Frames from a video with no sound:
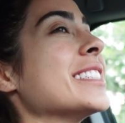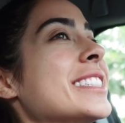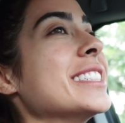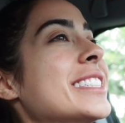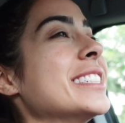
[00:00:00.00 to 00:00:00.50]

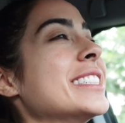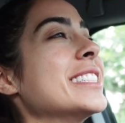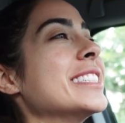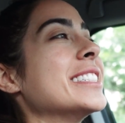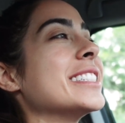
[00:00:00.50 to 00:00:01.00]

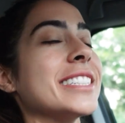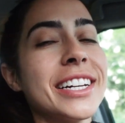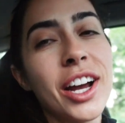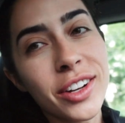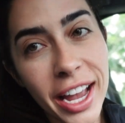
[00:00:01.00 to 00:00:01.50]
Ugh.
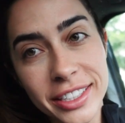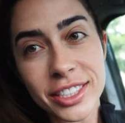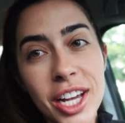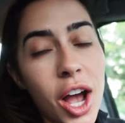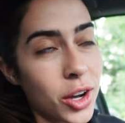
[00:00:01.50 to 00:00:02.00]
Okay,
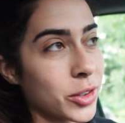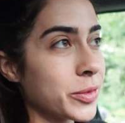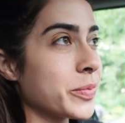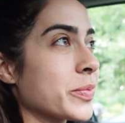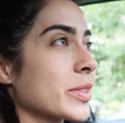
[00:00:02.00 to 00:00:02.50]
so
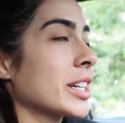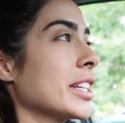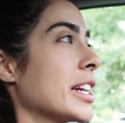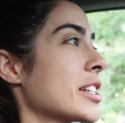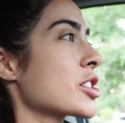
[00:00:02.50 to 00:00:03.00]

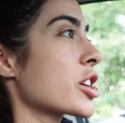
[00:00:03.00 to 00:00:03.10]
ladies and